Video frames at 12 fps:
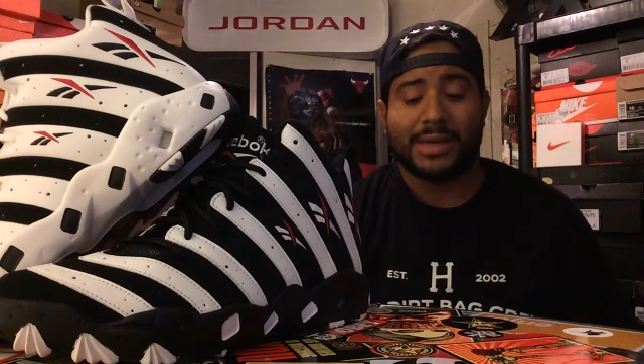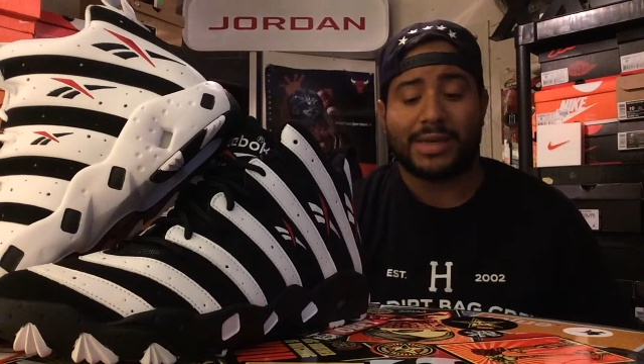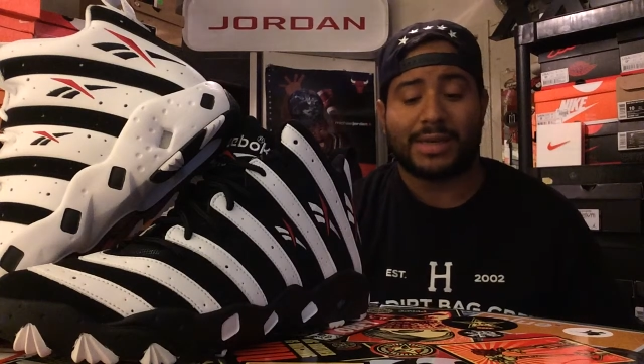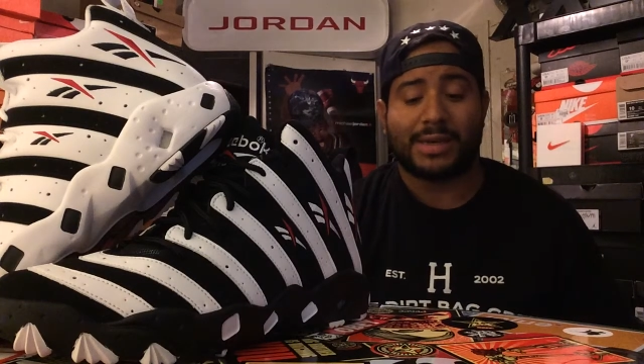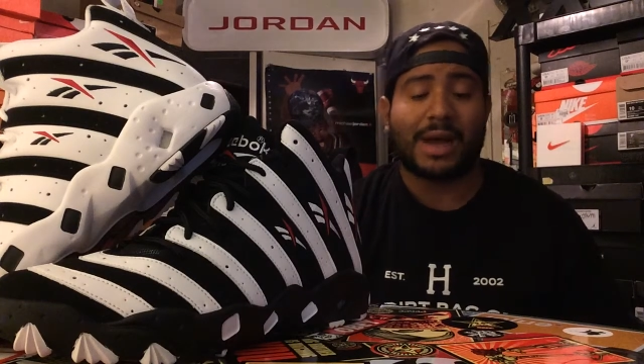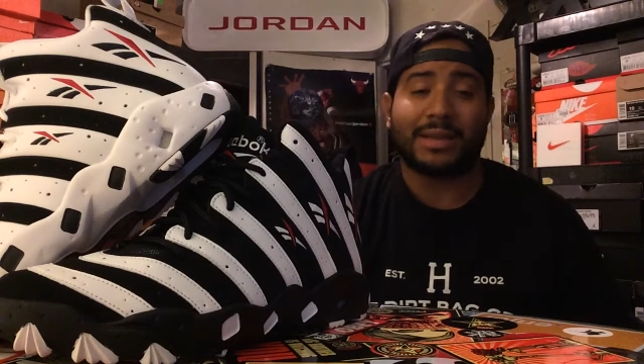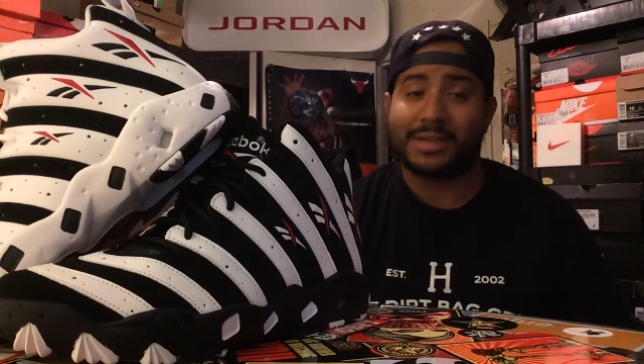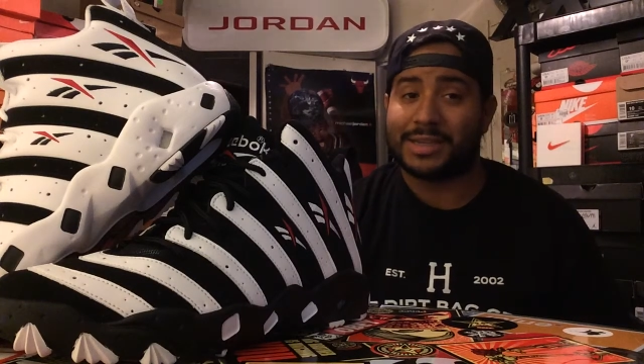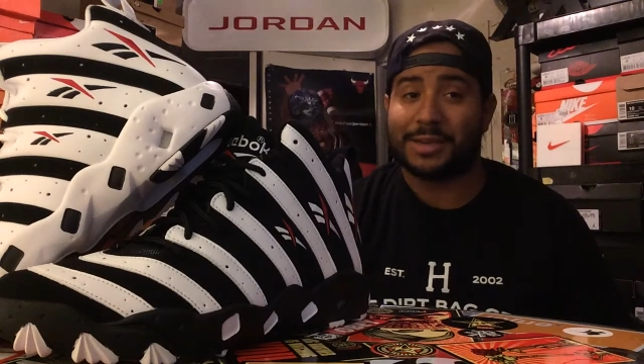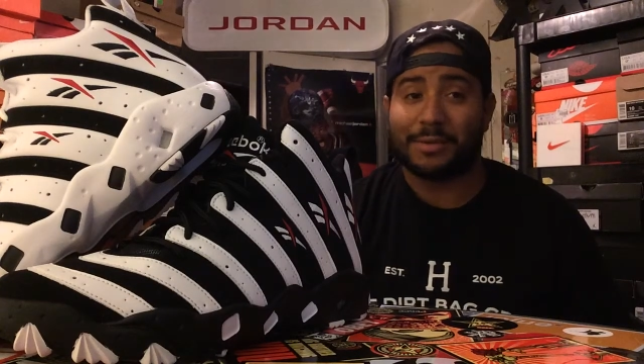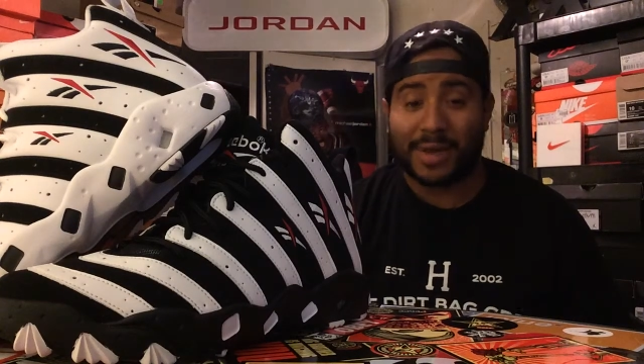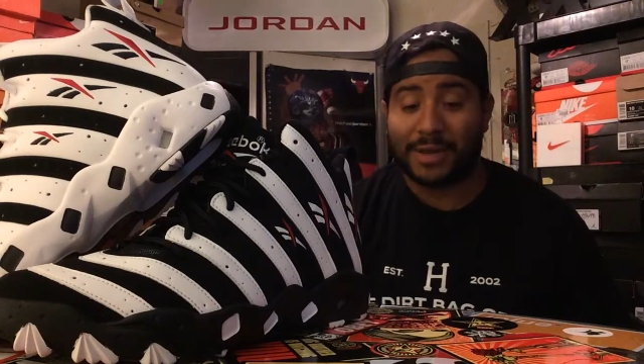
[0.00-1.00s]
did not
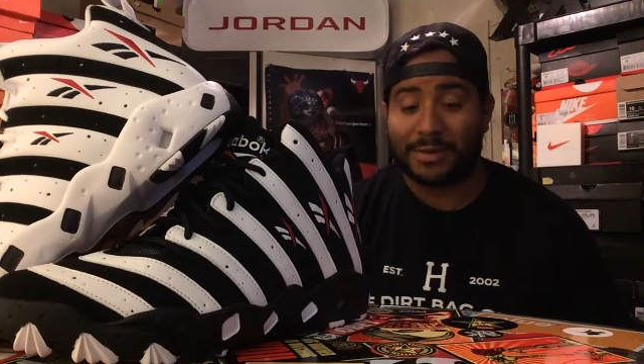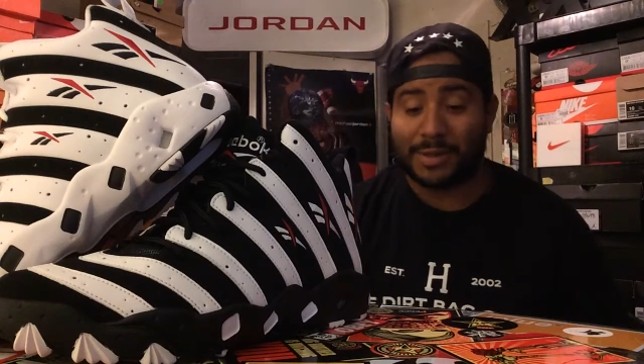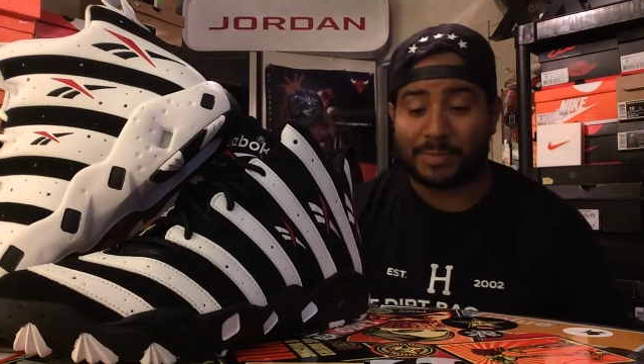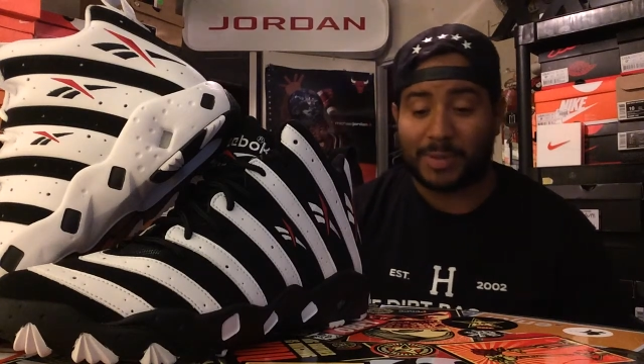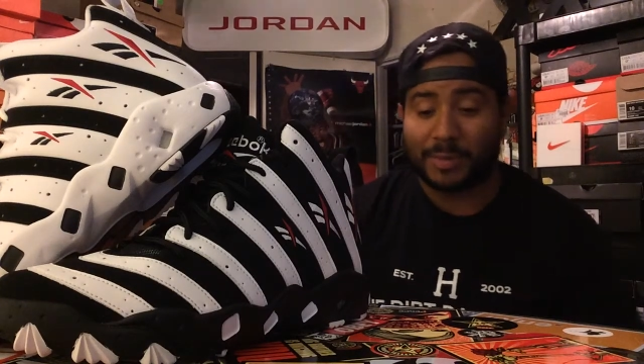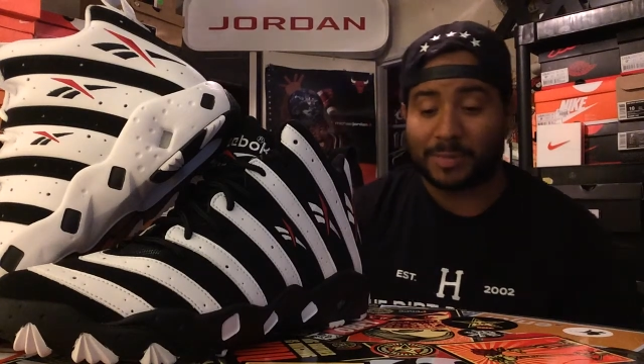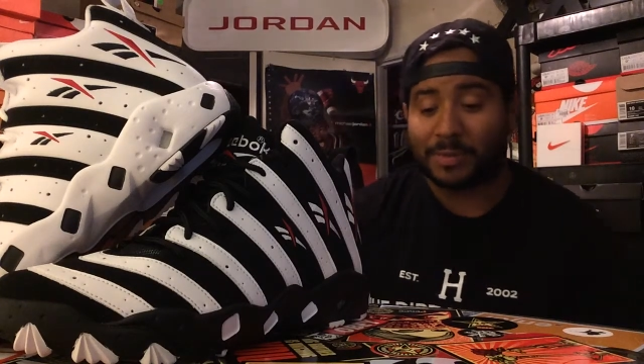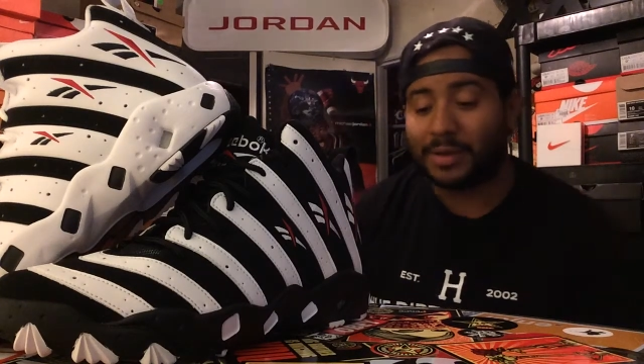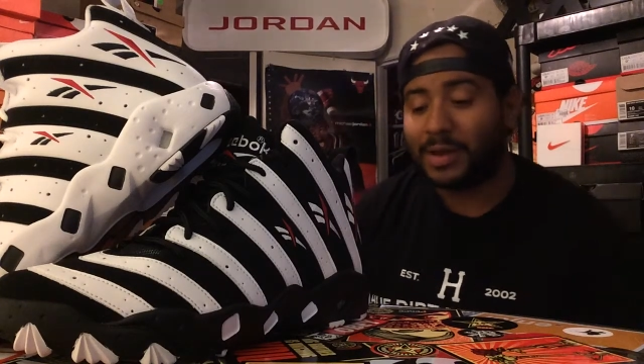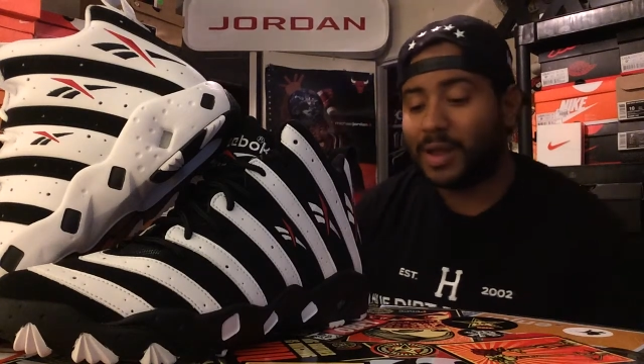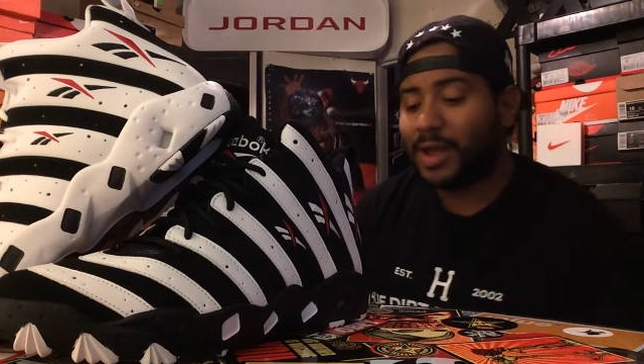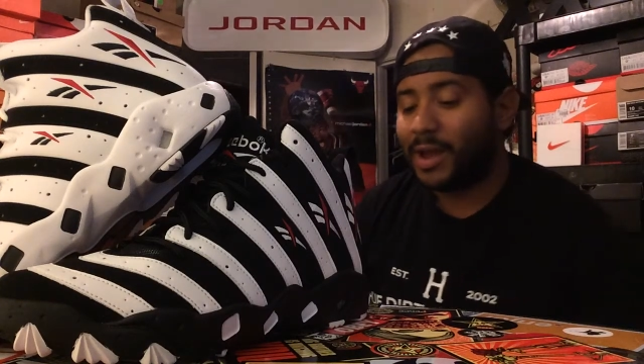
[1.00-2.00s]
sit well with people.
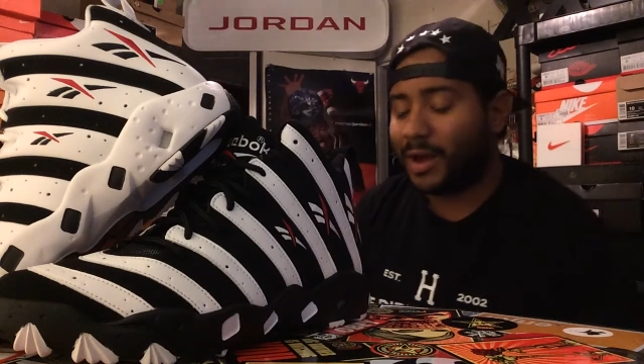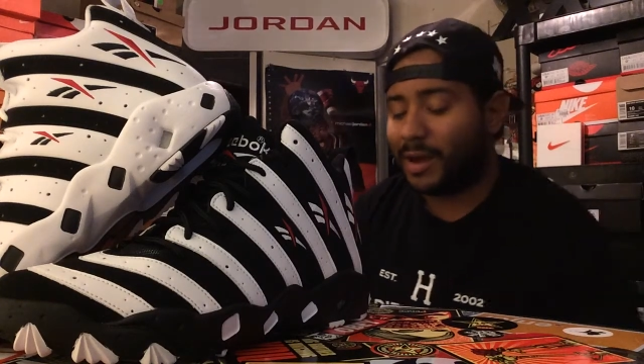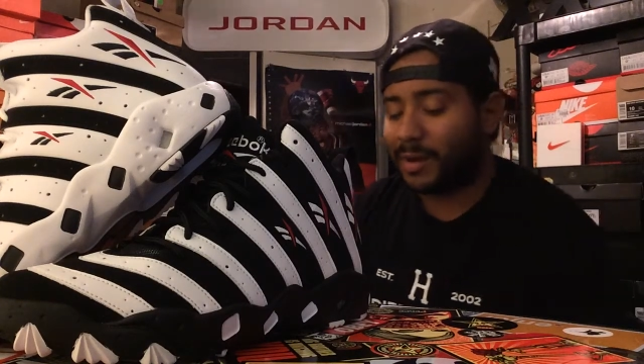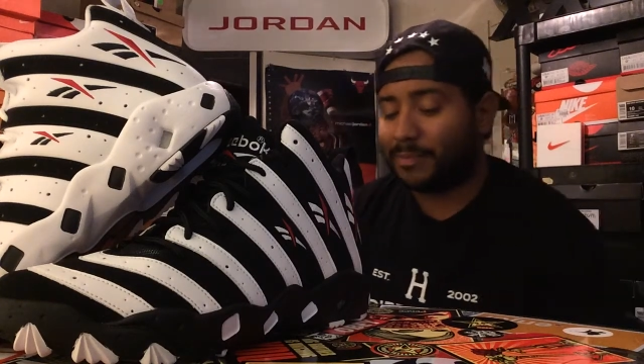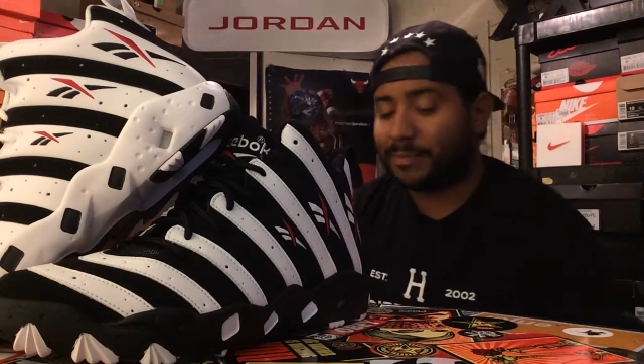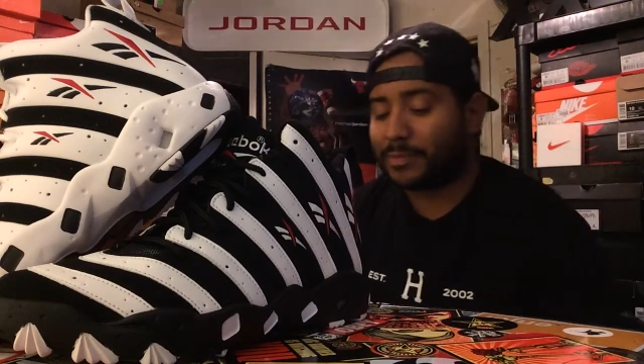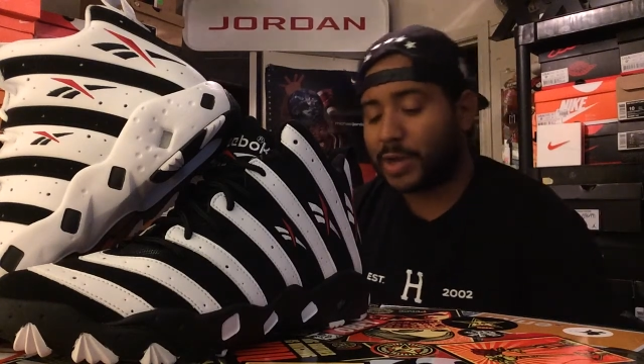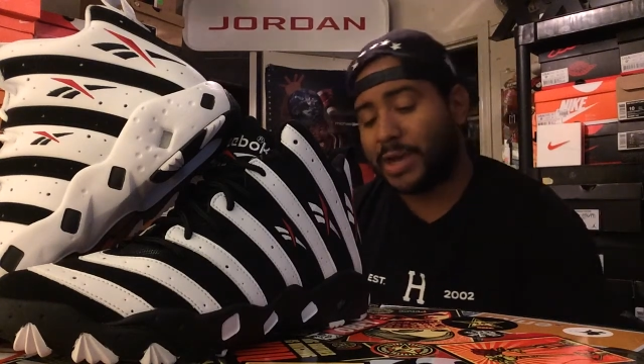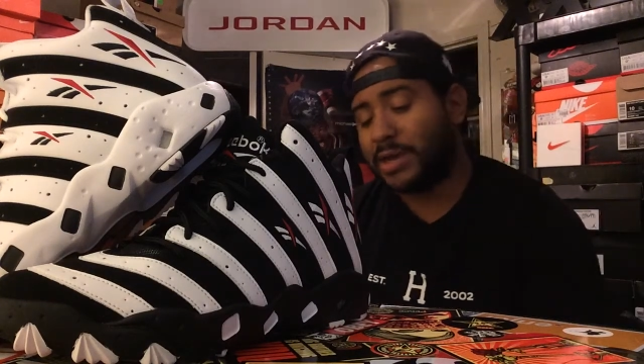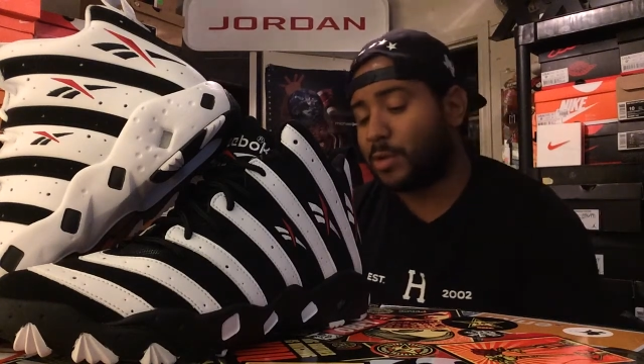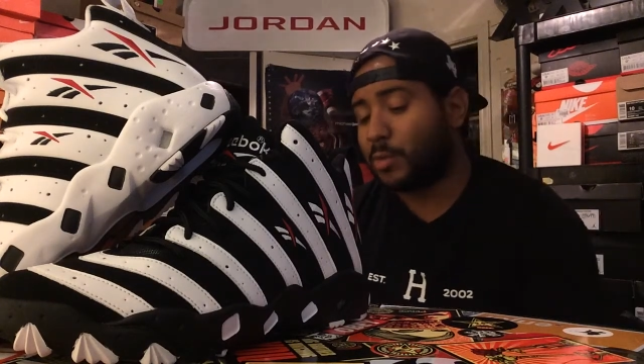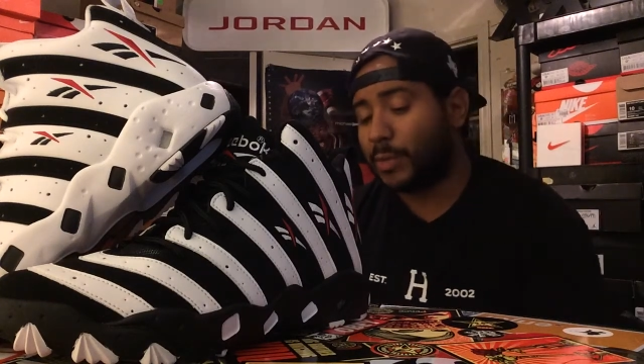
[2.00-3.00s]

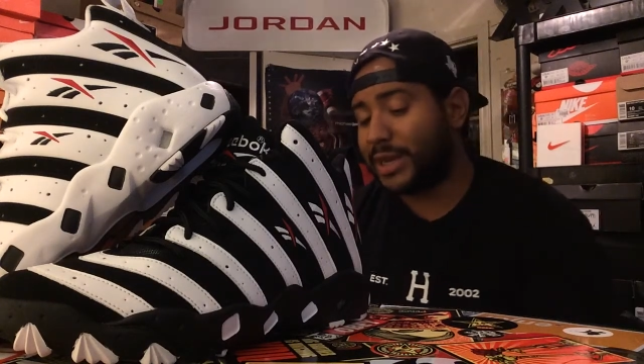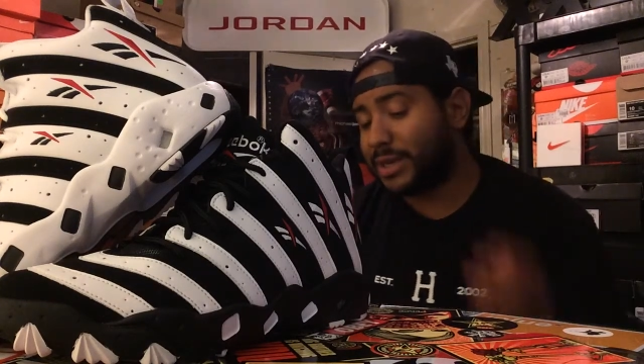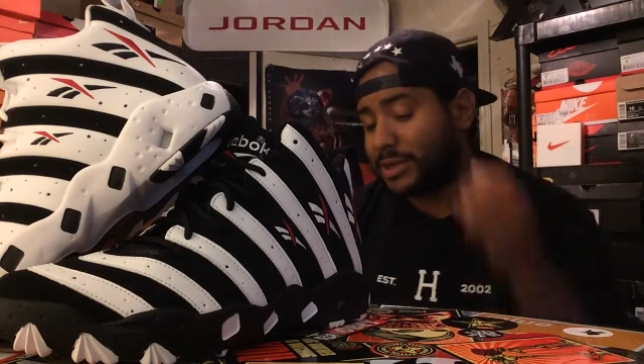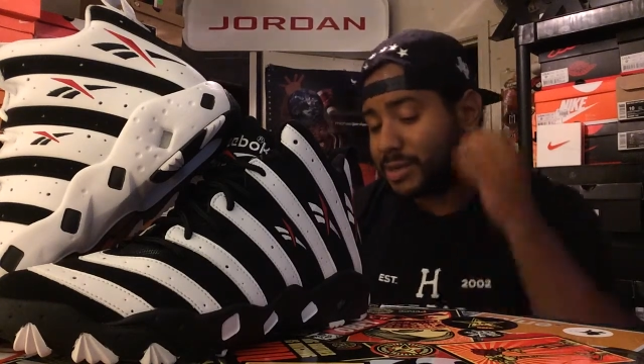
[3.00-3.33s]
I know we